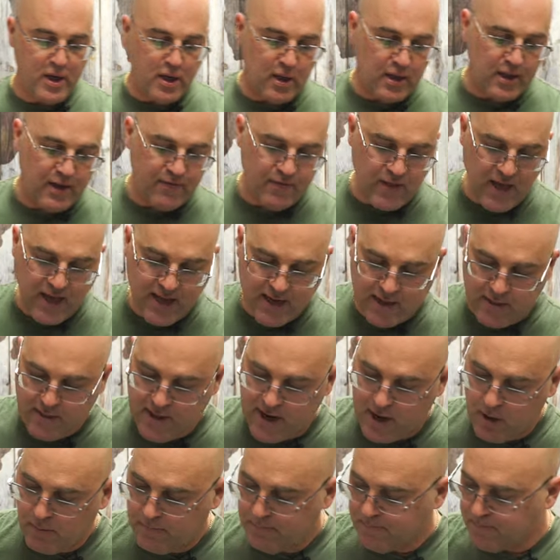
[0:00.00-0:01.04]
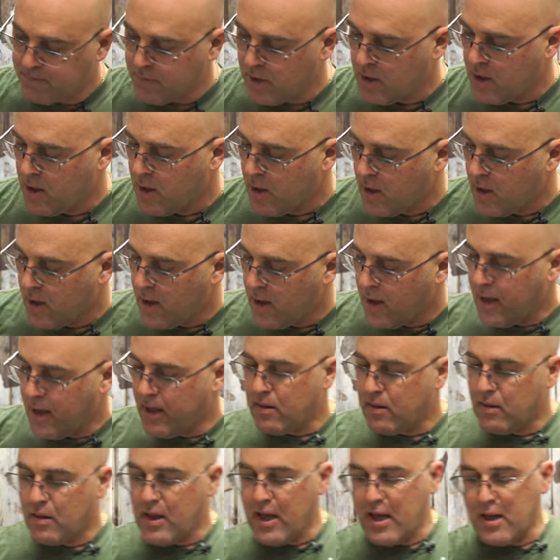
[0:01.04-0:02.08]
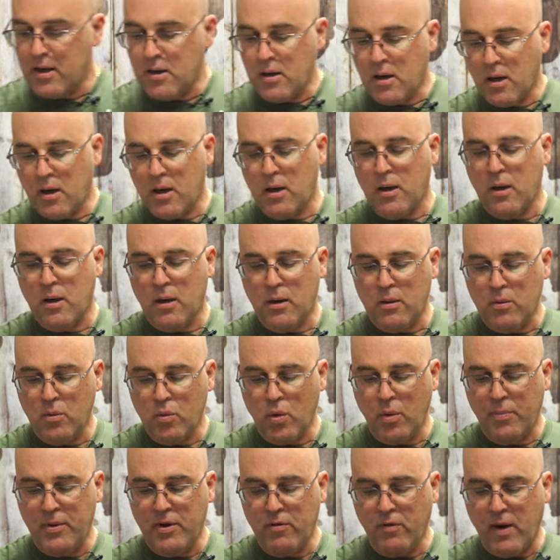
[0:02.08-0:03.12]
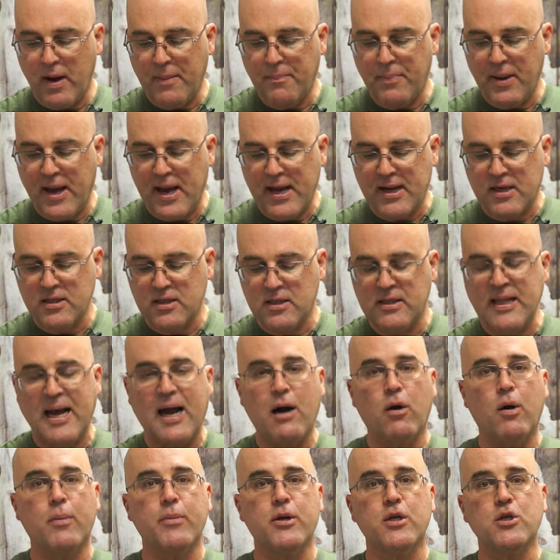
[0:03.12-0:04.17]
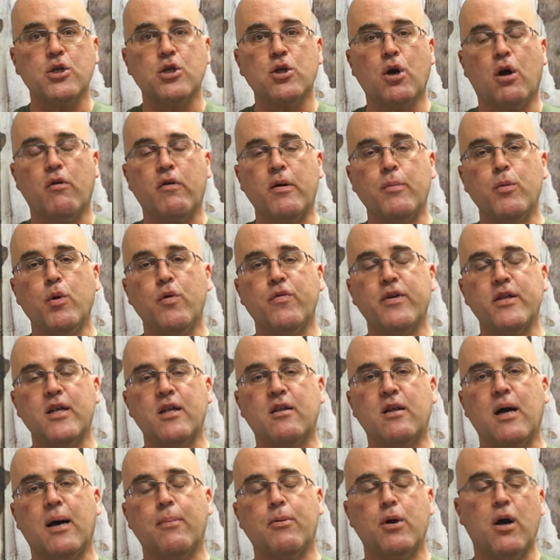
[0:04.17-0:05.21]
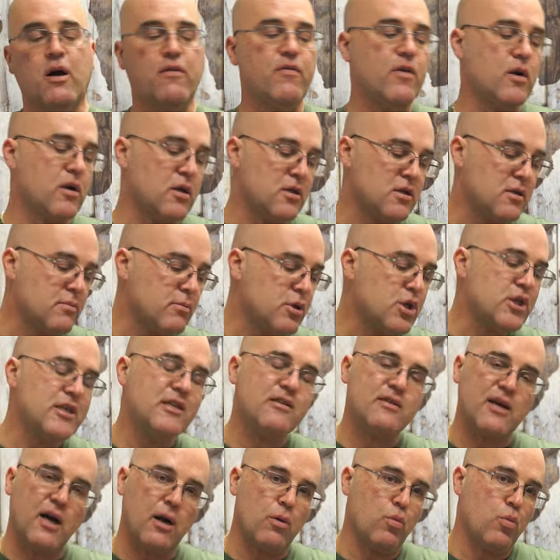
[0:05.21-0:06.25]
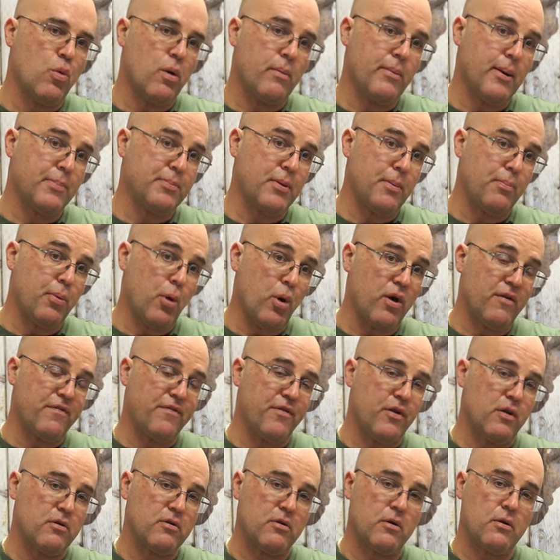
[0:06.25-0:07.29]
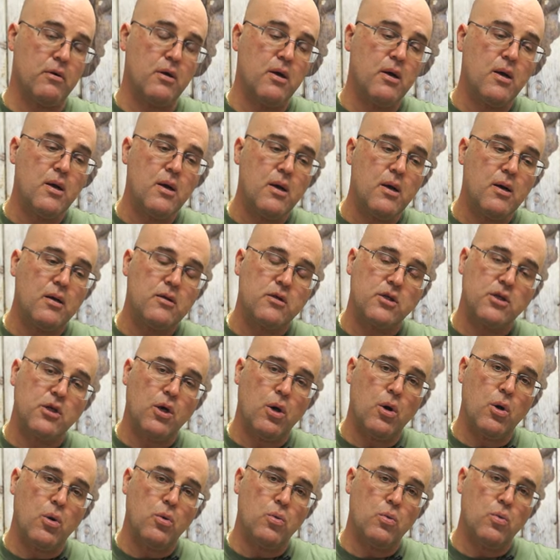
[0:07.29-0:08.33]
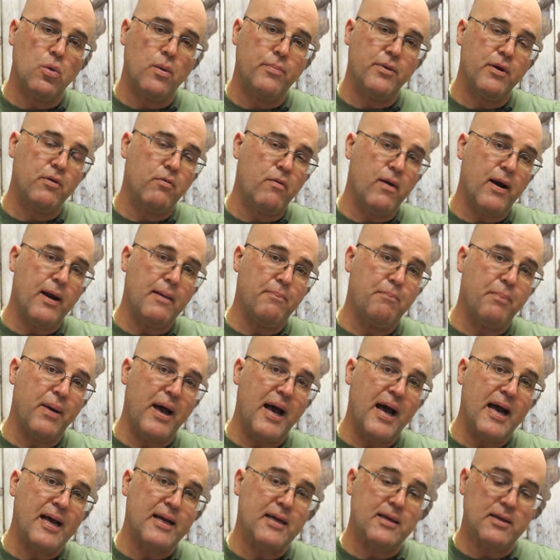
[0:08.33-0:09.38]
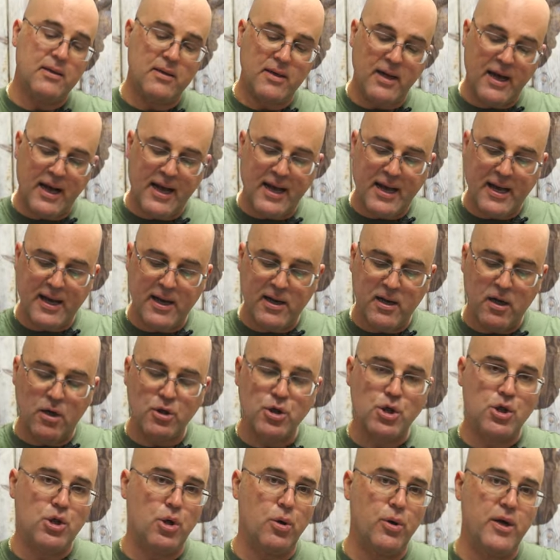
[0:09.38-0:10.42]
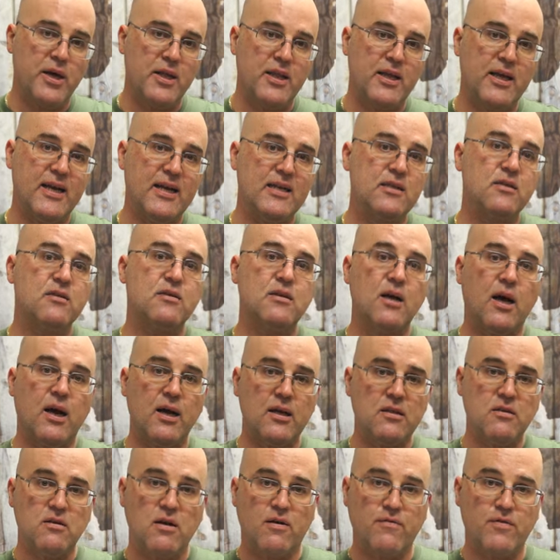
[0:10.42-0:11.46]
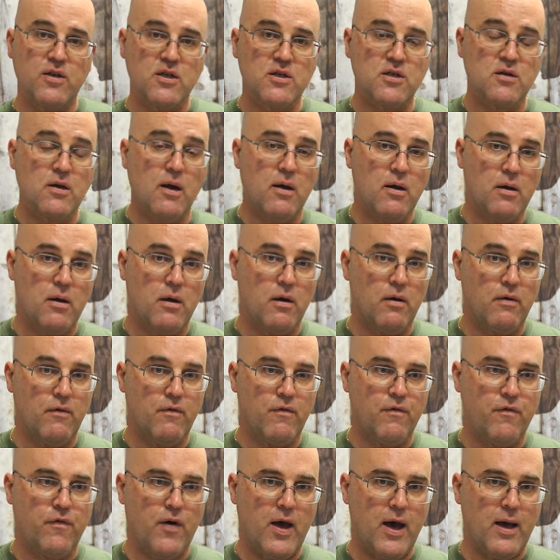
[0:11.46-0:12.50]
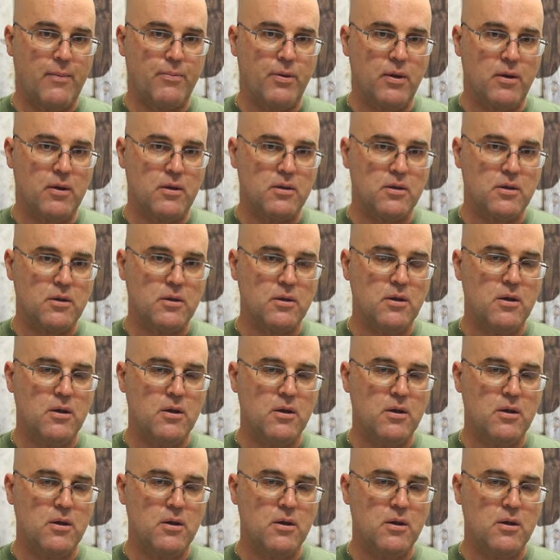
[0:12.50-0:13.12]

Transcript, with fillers: gonna leave that in there and then uh, we'll be right back because now I'm going to start removing the top cover because the machine's got to warm up the portafilter. So we'll be right back and I'll show you the insides of this fabulous